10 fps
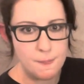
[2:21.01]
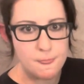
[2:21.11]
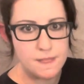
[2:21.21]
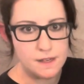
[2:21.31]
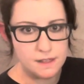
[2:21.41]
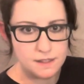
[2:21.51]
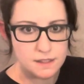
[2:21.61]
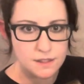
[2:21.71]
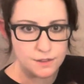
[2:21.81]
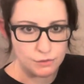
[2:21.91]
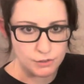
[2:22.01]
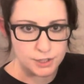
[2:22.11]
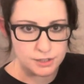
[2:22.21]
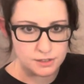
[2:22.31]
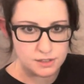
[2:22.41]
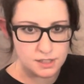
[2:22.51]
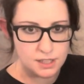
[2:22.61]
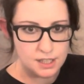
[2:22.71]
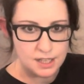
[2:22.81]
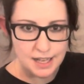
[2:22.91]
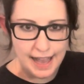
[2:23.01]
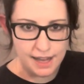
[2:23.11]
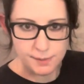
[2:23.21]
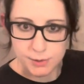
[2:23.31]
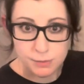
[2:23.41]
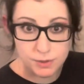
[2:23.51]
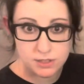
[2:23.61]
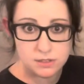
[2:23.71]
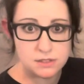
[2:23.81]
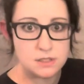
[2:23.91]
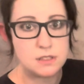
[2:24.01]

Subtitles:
The real animal bristles